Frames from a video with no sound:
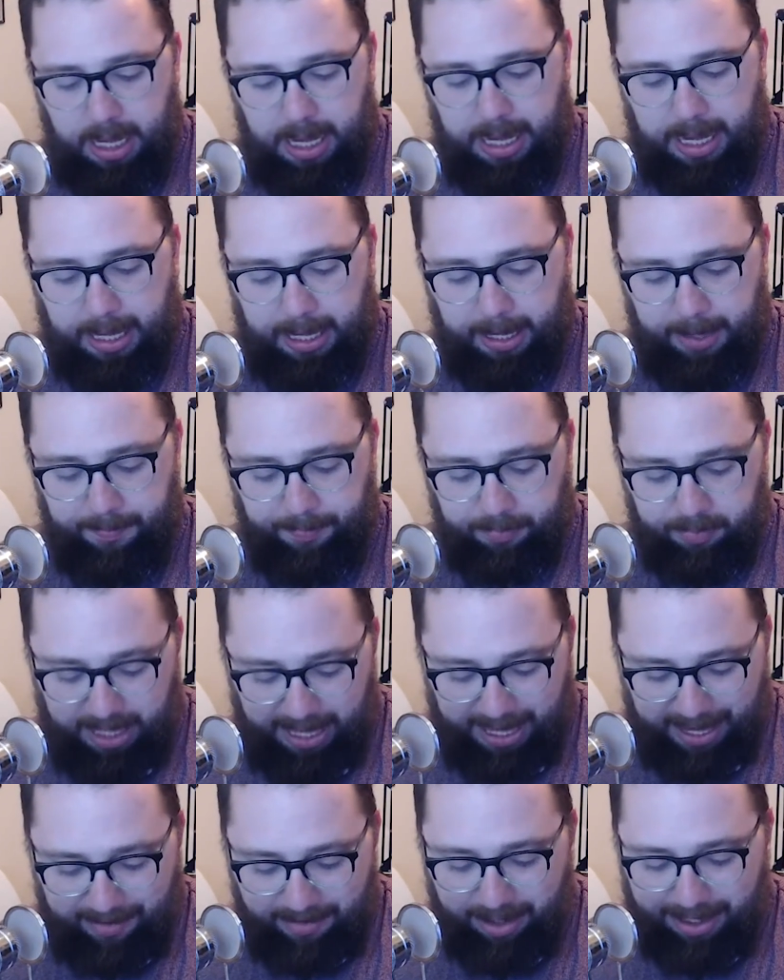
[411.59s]

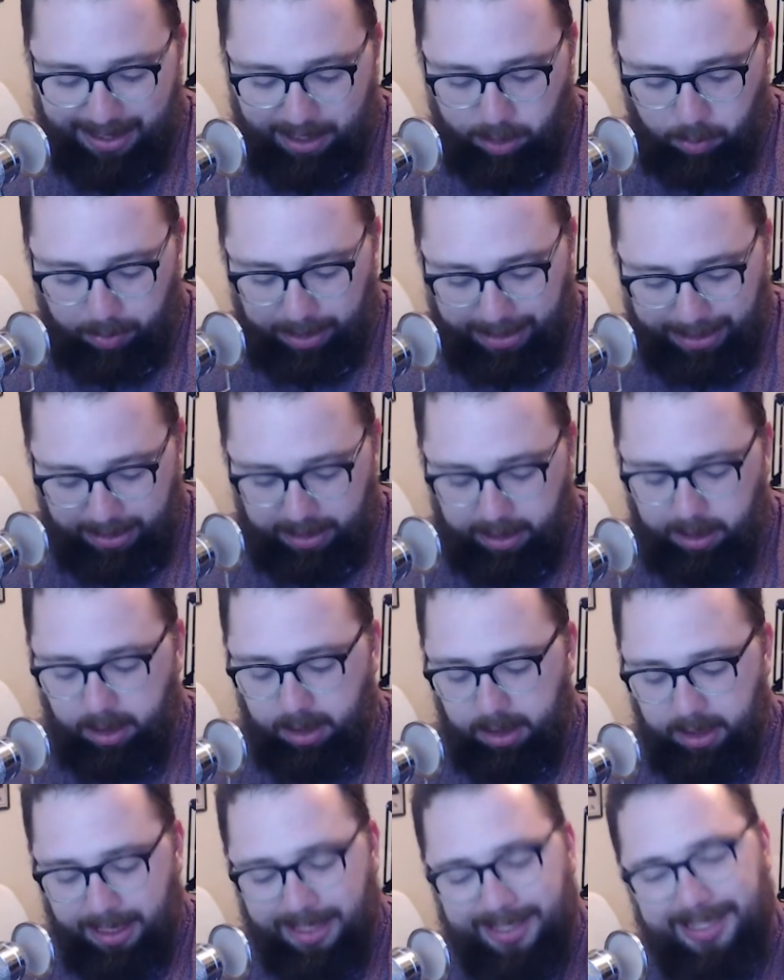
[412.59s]
Everything we
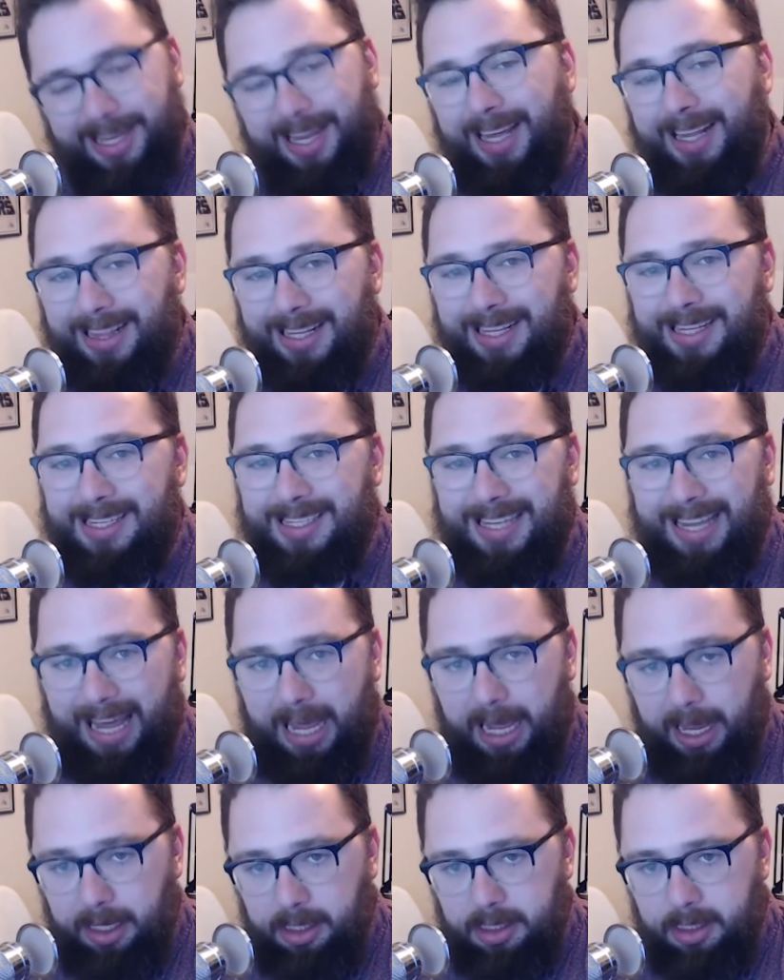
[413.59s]
need is in this
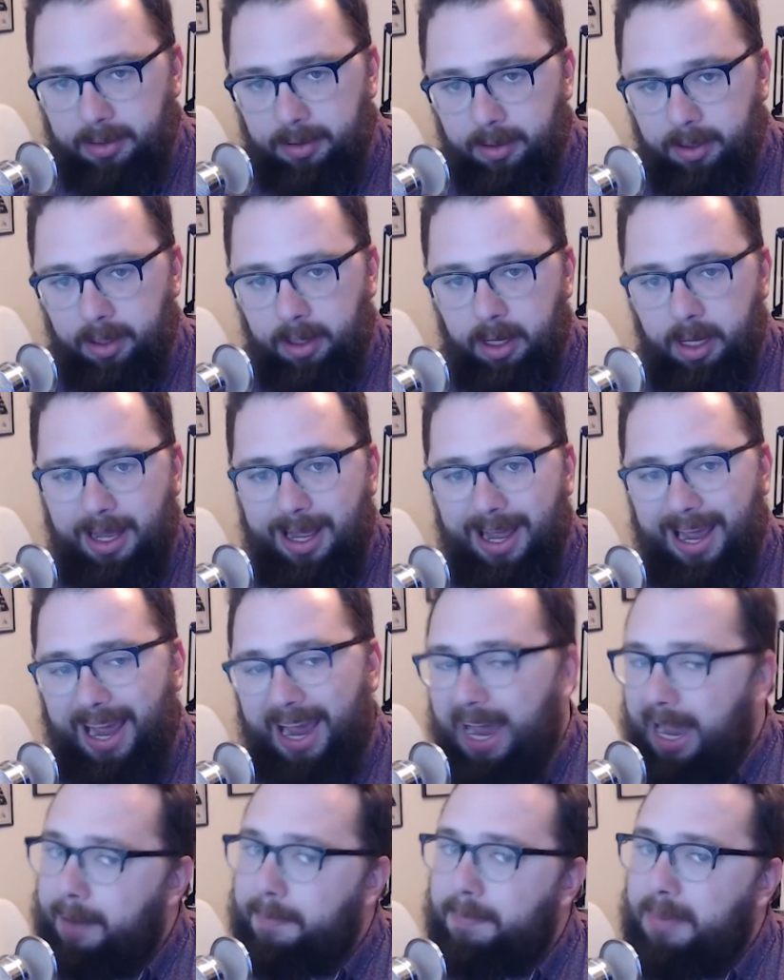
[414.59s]
kit,
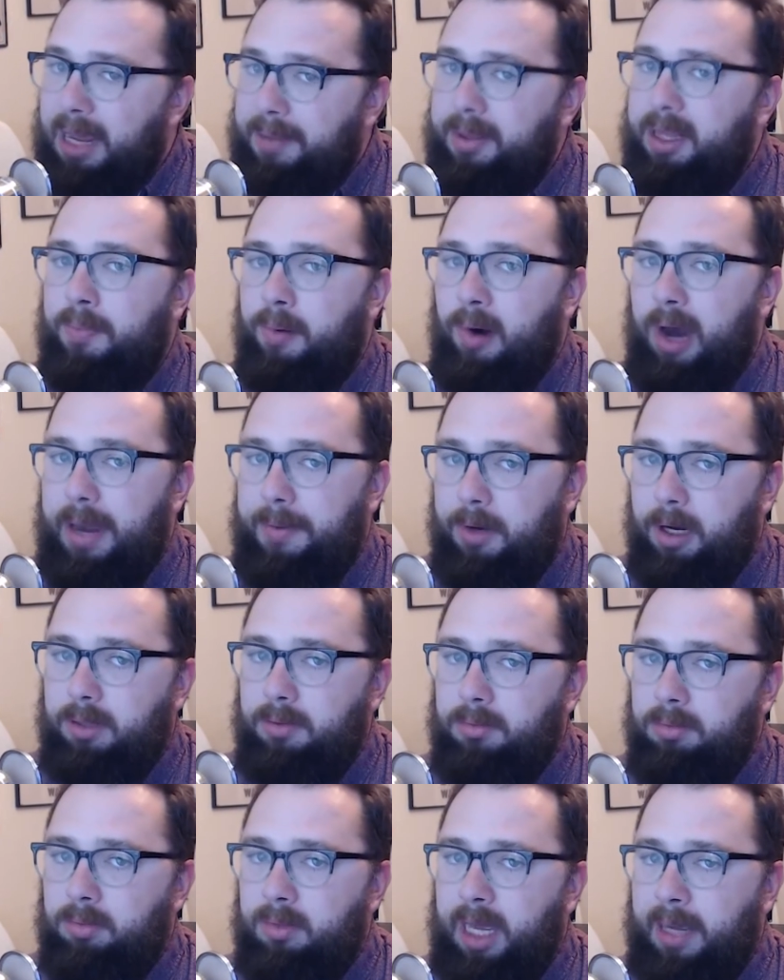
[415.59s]
and maybe the primer.
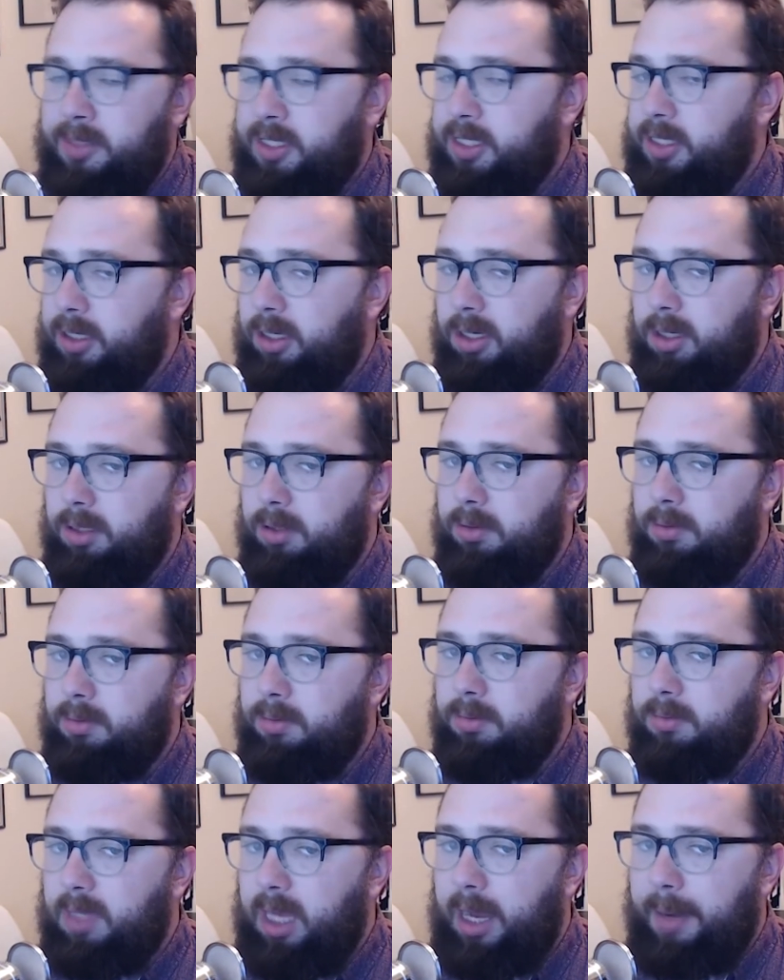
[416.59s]
I'm still
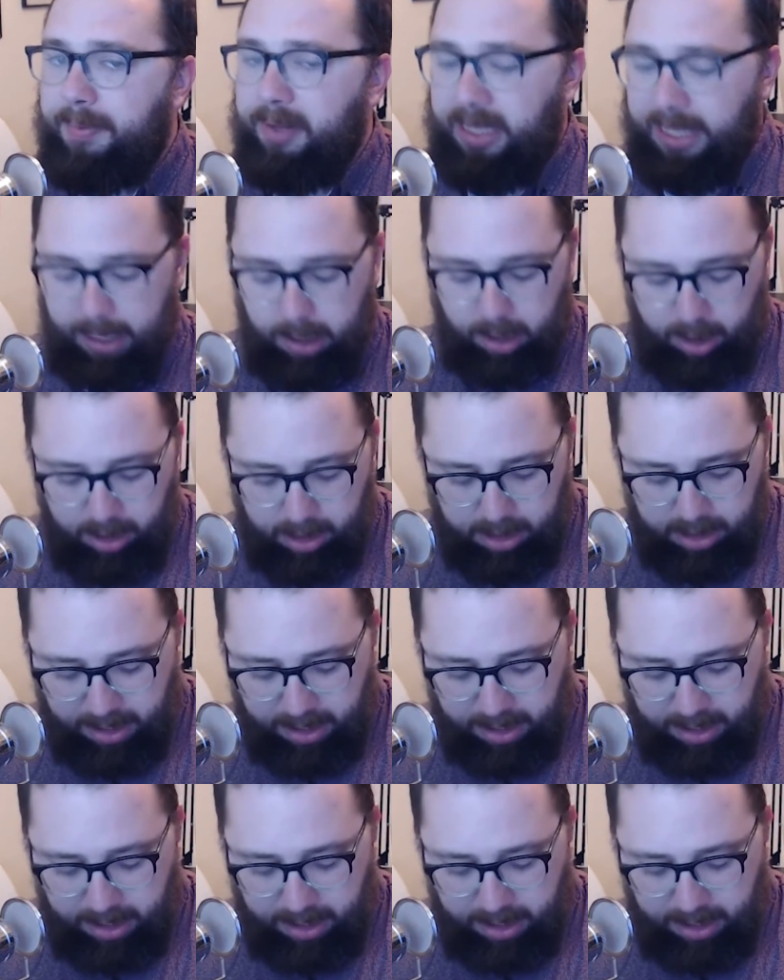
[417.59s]
up in the air.